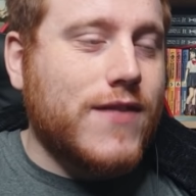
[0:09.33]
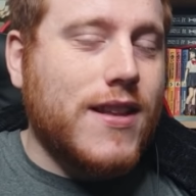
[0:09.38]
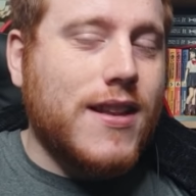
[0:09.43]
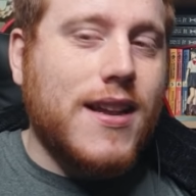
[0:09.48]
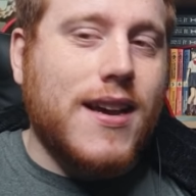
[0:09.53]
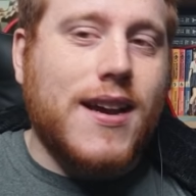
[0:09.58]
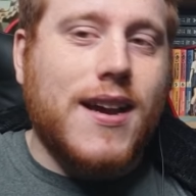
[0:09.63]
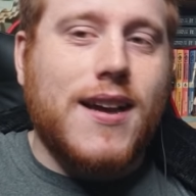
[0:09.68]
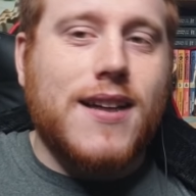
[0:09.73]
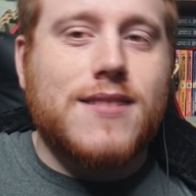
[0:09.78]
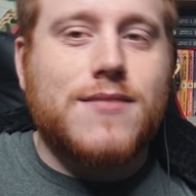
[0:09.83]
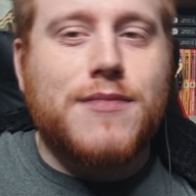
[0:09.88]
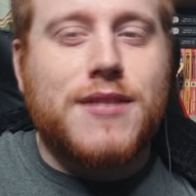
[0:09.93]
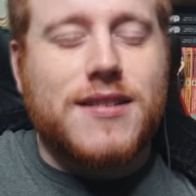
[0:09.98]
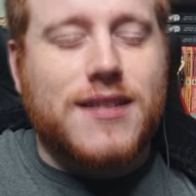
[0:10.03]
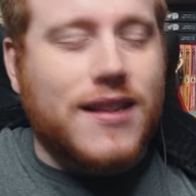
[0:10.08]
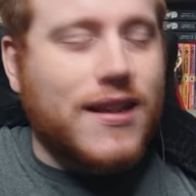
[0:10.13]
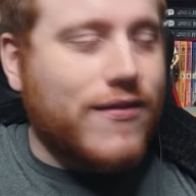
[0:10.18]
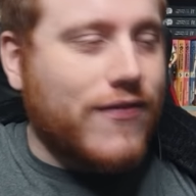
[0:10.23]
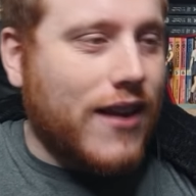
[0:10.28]
Other than that, guys,
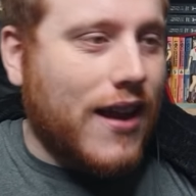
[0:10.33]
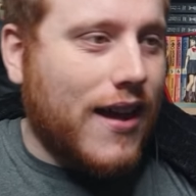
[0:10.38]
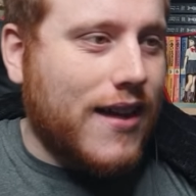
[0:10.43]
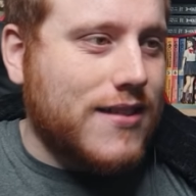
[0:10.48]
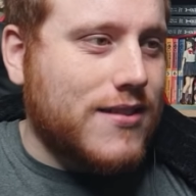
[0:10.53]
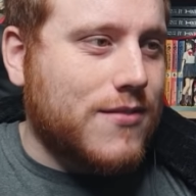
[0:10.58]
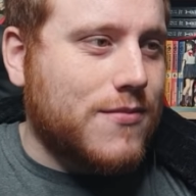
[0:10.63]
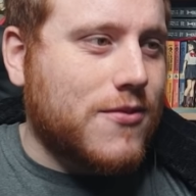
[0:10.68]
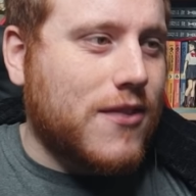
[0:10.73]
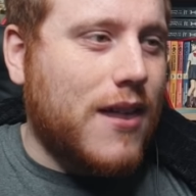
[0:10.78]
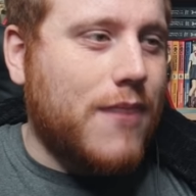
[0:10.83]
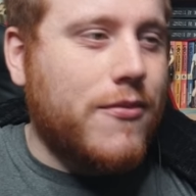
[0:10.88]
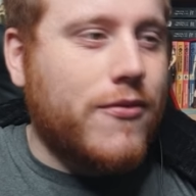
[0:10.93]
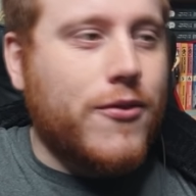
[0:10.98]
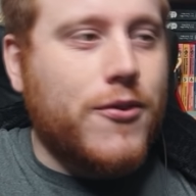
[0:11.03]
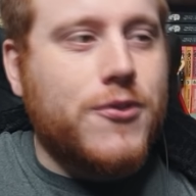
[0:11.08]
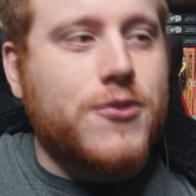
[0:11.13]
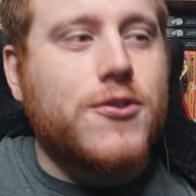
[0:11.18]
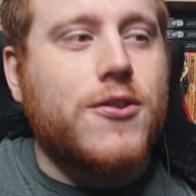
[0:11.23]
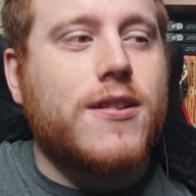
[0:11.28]
please leave a like and
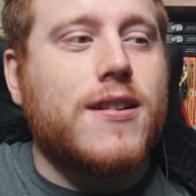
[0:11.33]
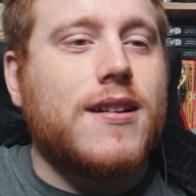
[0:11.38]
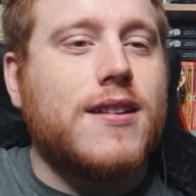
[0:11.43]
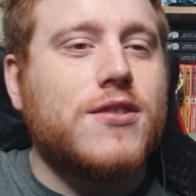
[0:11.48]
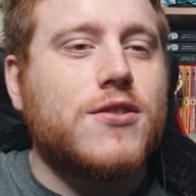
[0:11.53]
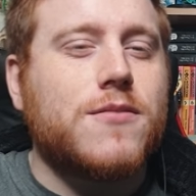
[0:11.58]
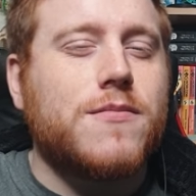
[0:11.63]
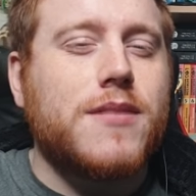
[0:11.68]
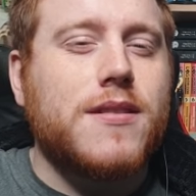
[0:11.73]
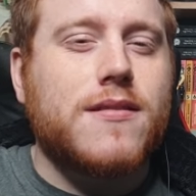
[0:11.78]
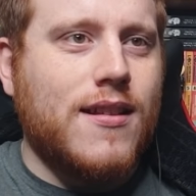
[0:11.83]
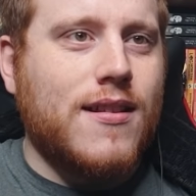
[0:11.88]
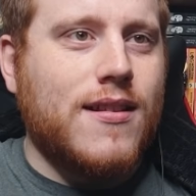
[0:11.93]
subscribe if you enjoyed. And let's jump in.